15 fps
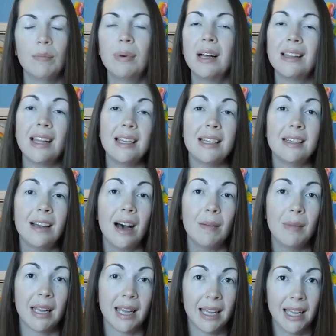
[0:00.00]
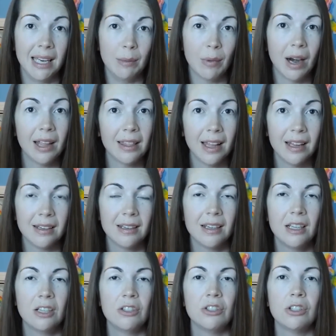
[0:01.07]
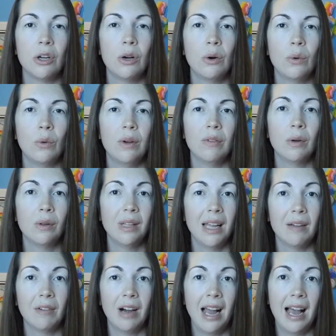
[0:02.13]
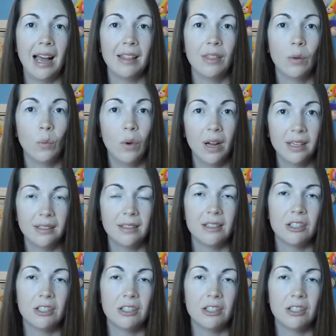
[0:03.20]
But they did not make a Kitty Brite then, so we've only ever had the one.